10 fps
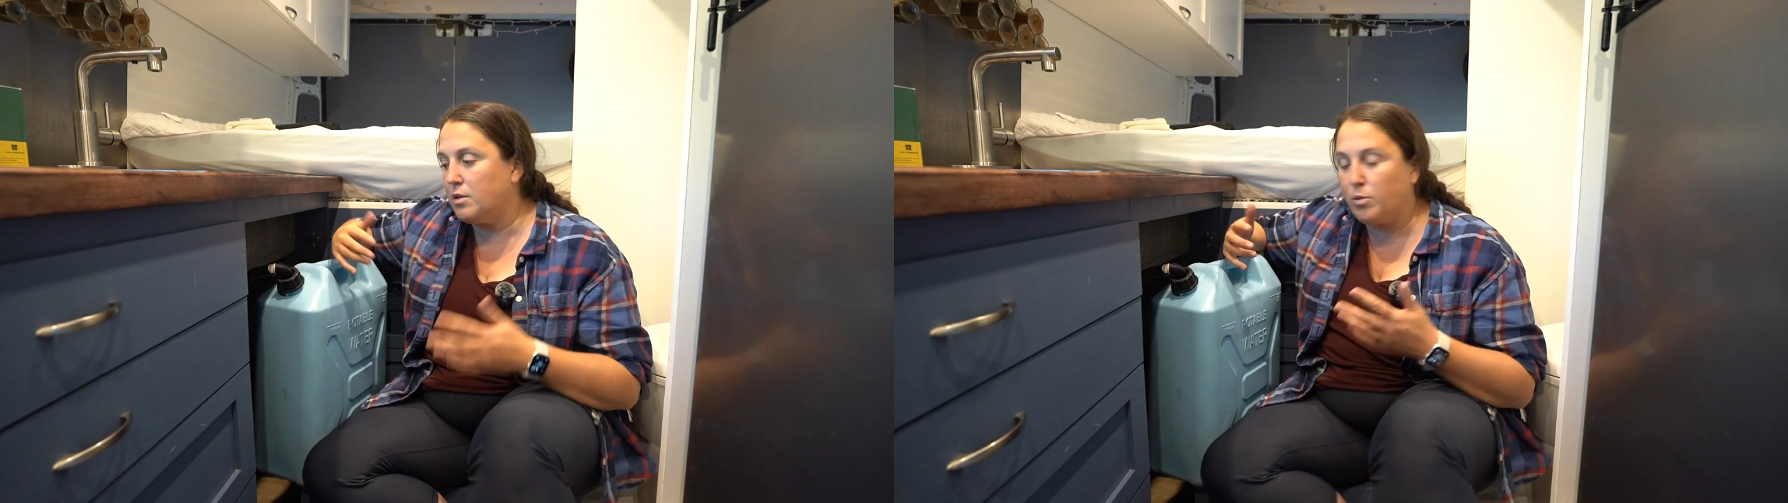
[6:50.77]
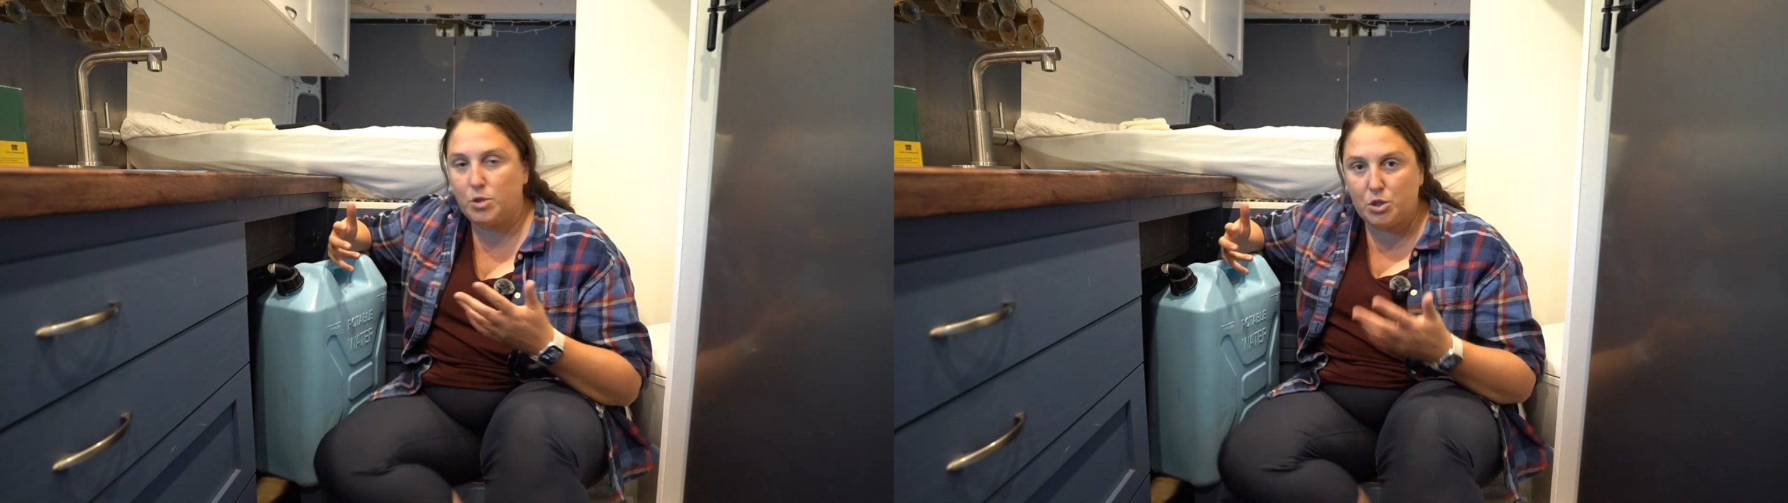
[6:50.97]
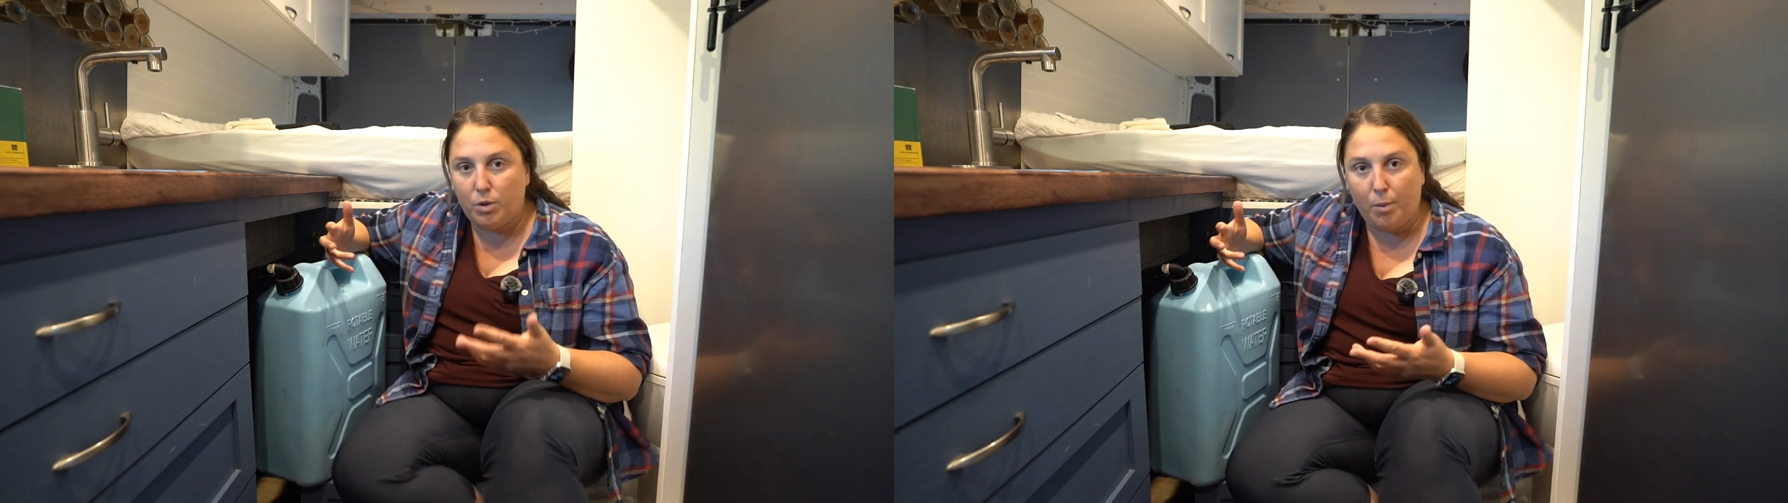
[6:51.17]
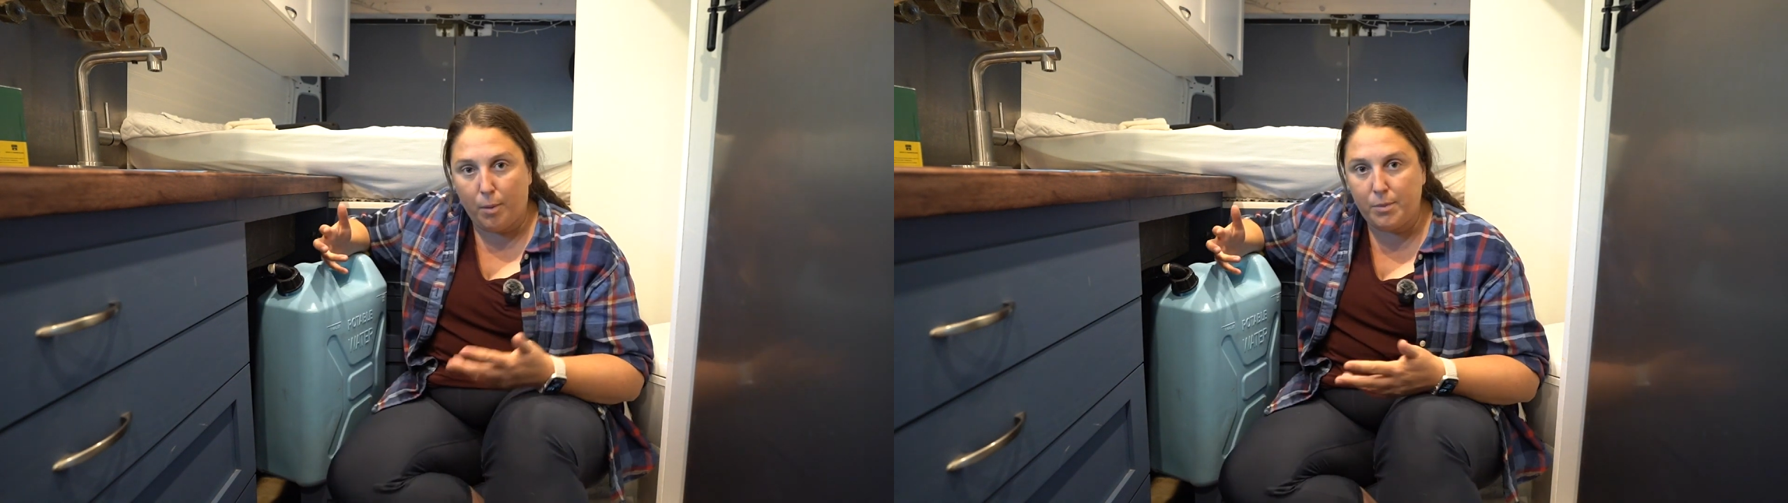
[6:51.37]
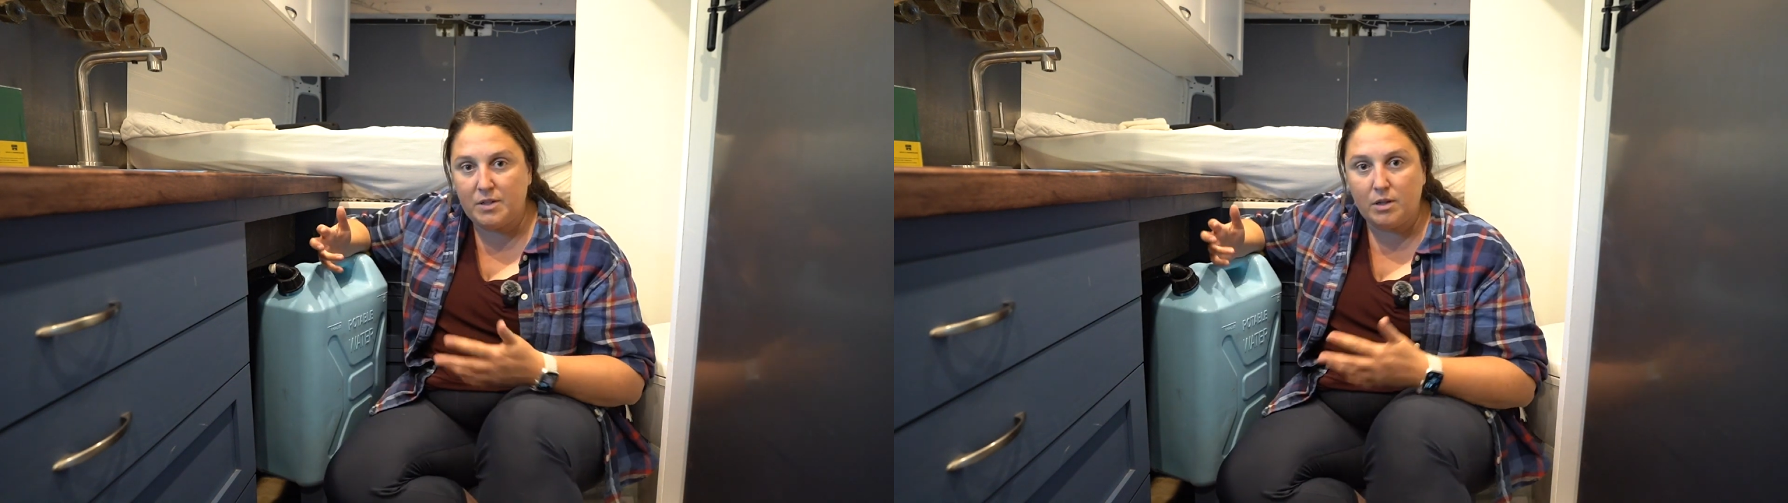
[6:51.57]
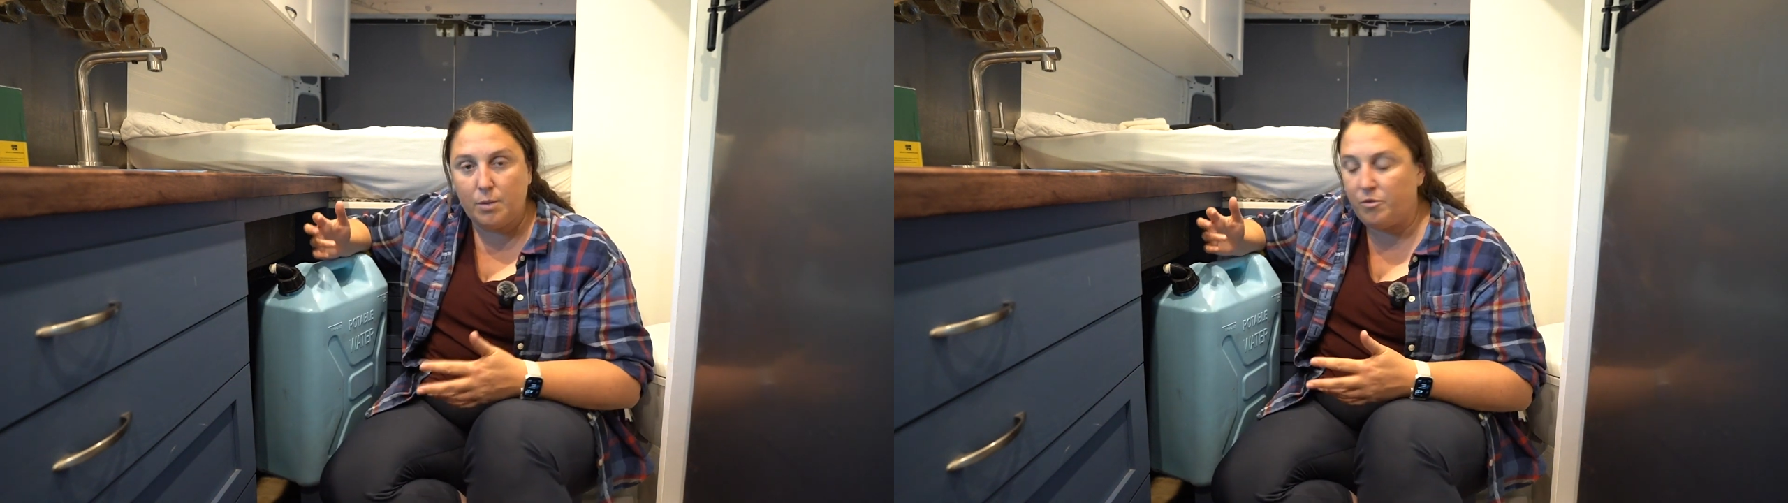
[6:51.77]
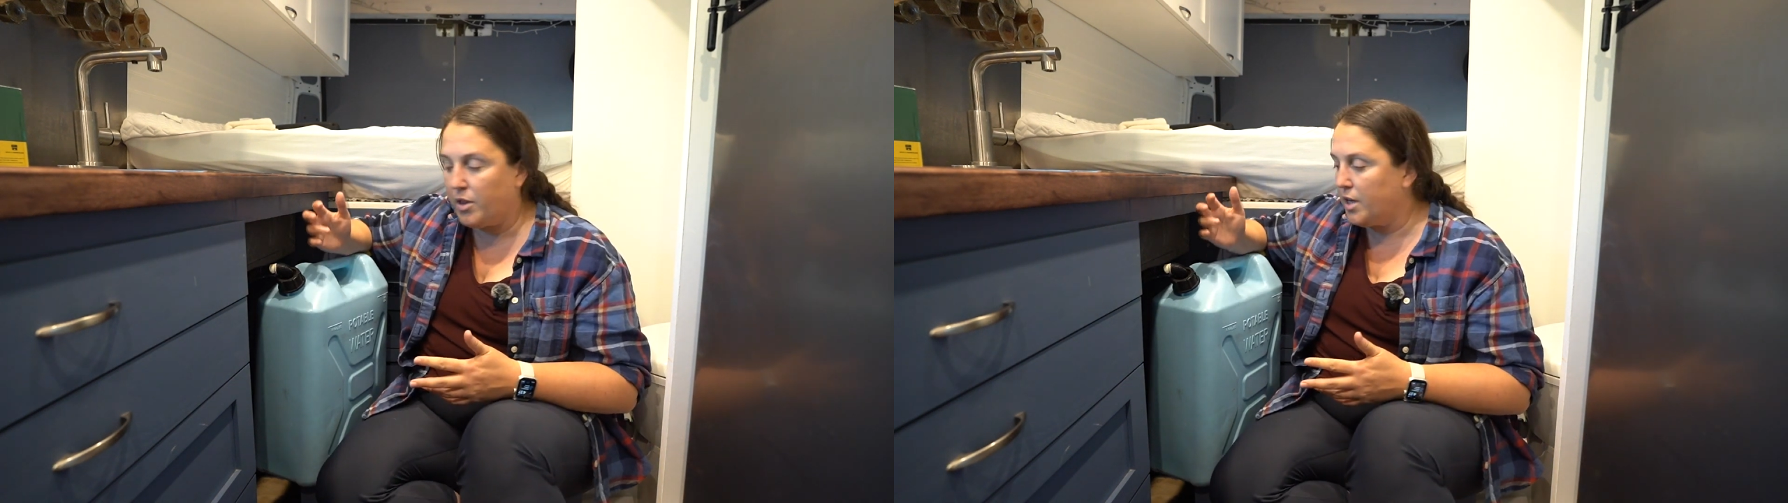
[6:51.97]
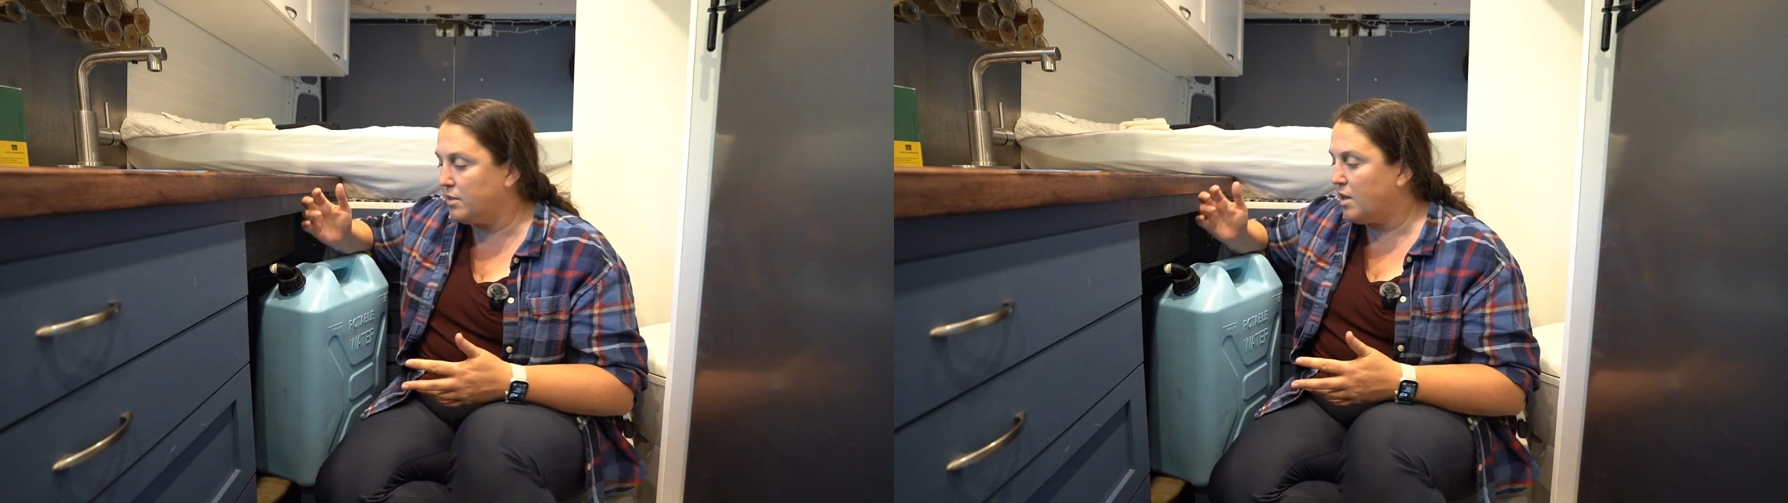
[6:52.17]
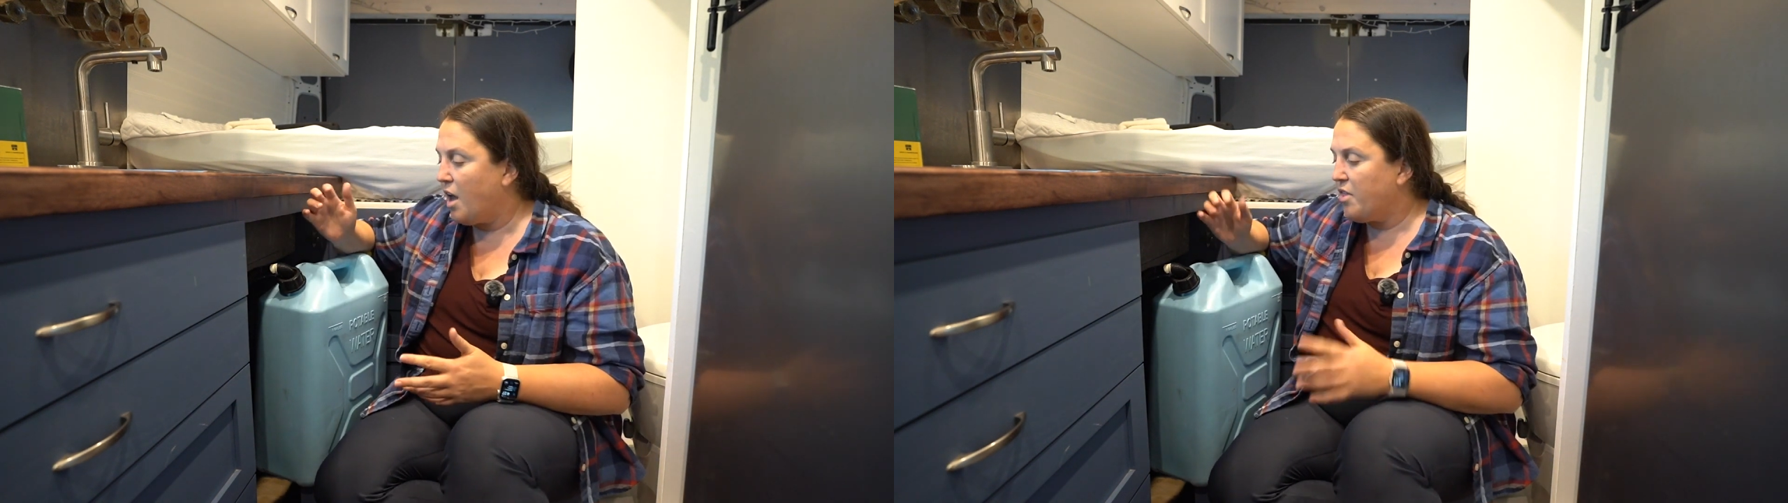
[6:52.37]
so we're just repurposing them for this.